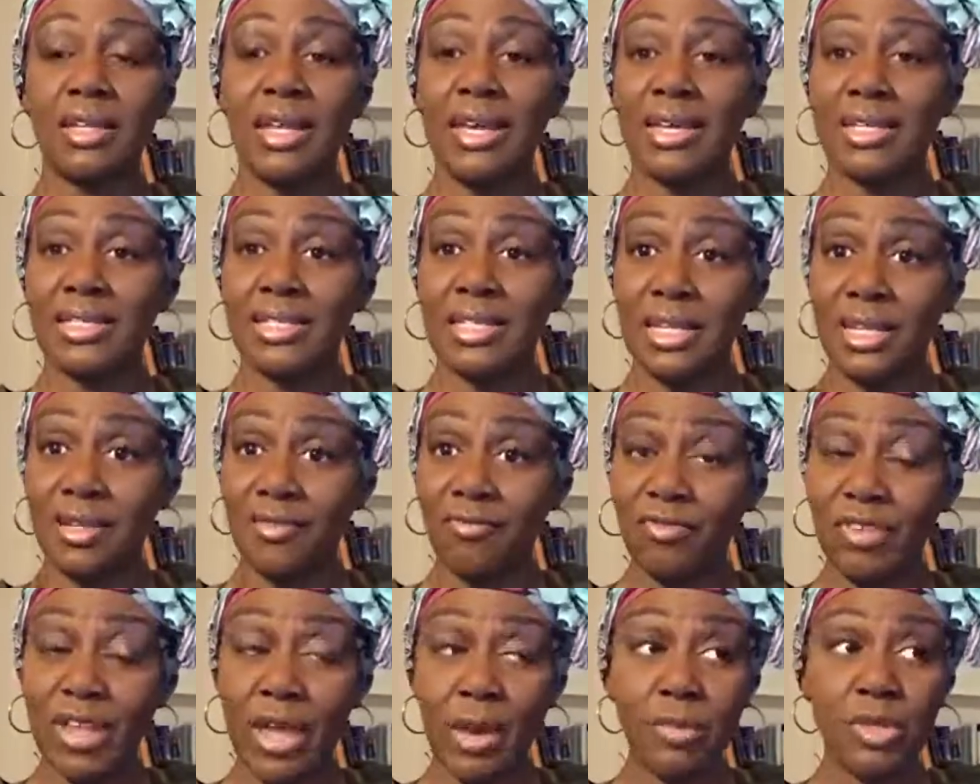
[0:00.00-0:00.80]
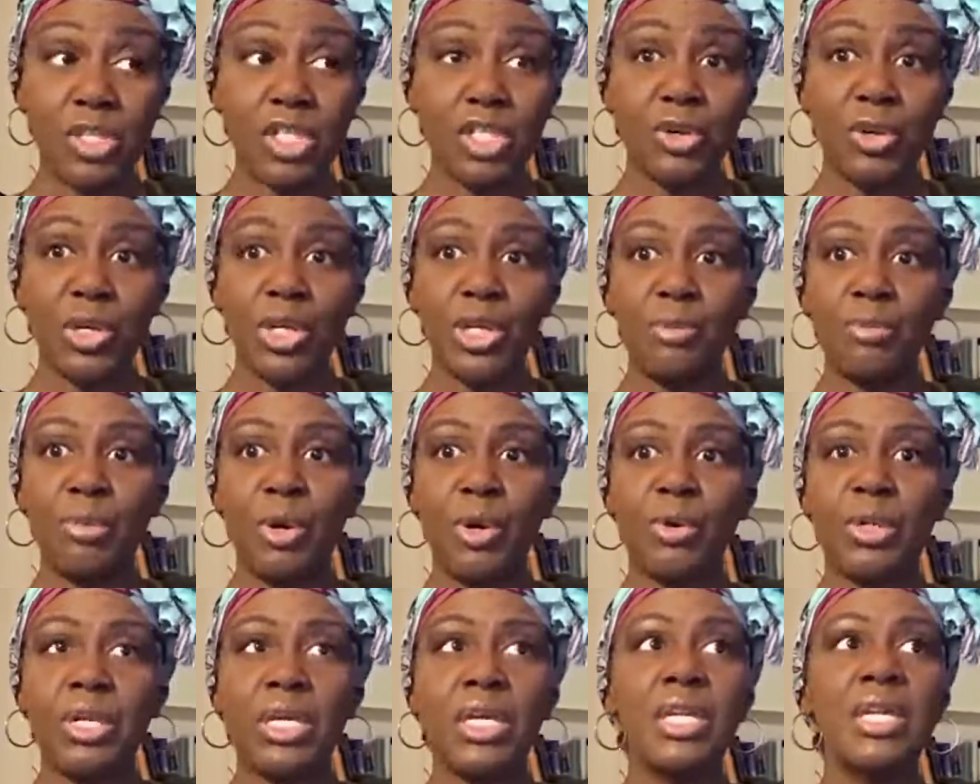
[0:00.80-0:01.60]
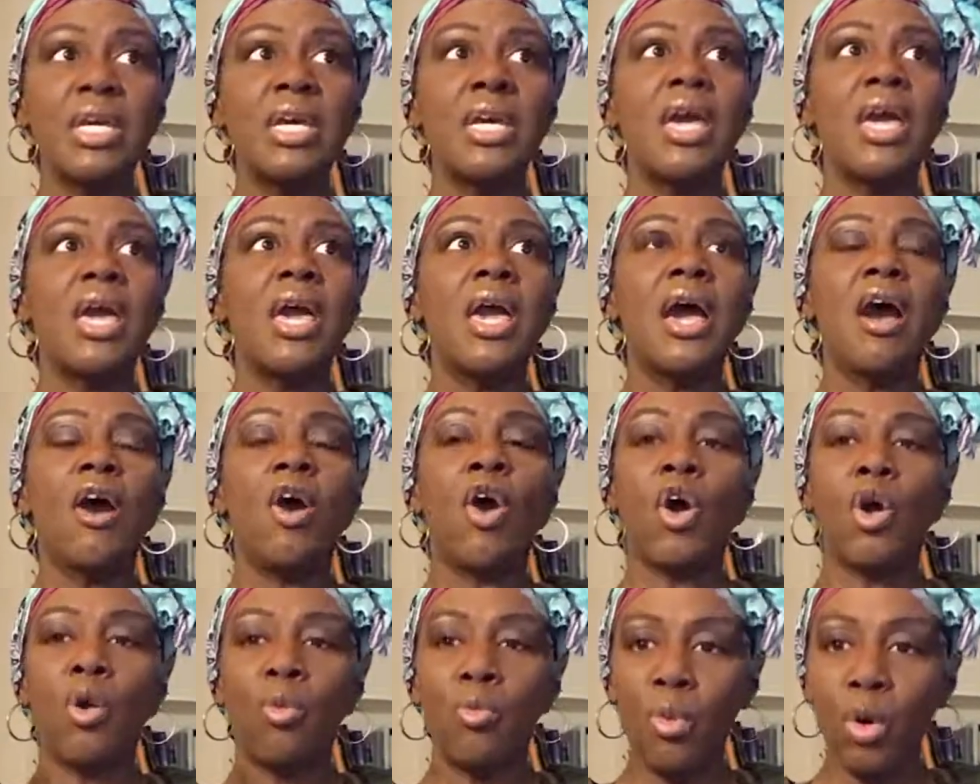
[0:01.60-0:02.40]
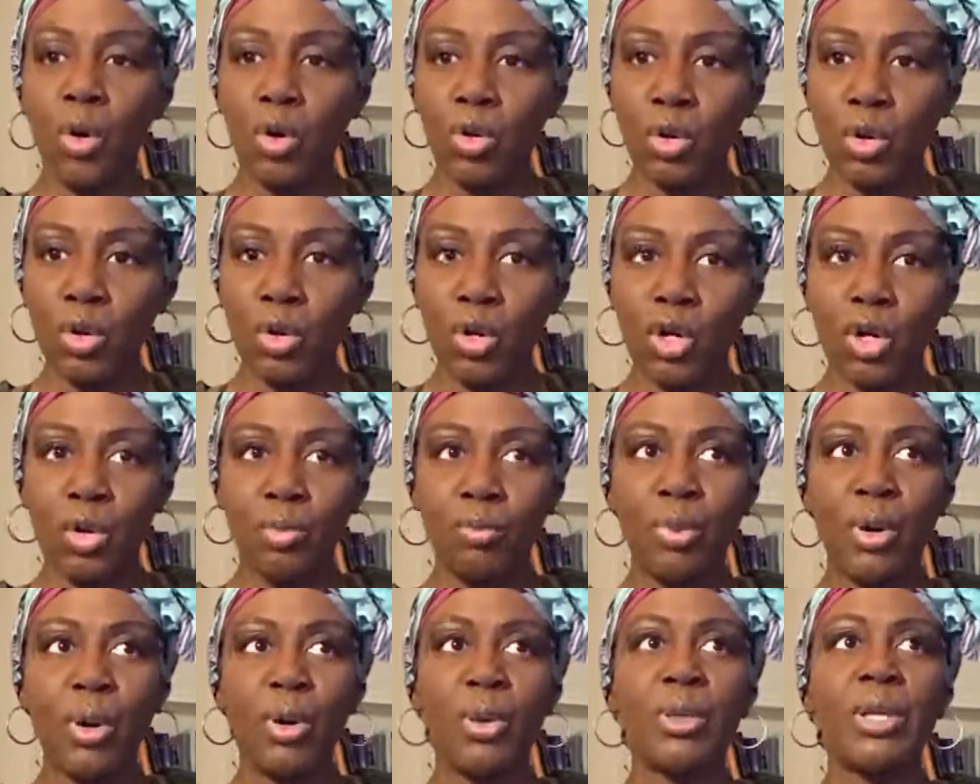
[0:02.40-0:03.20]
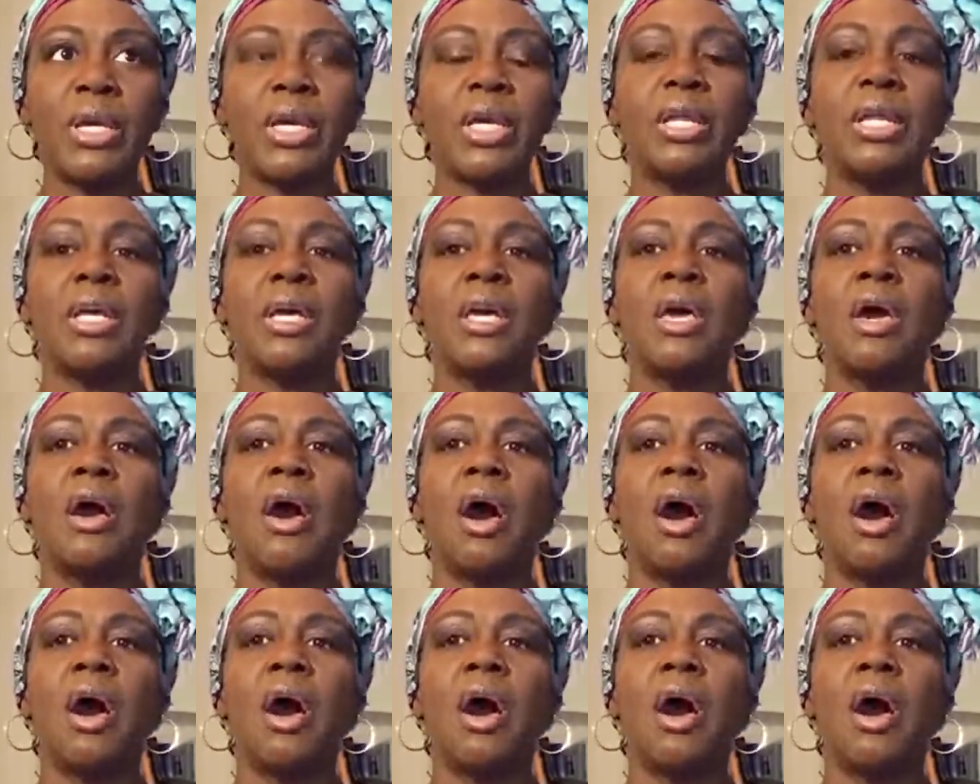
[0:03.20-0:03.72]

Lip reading: like I said, inflammatory component, hormonal component.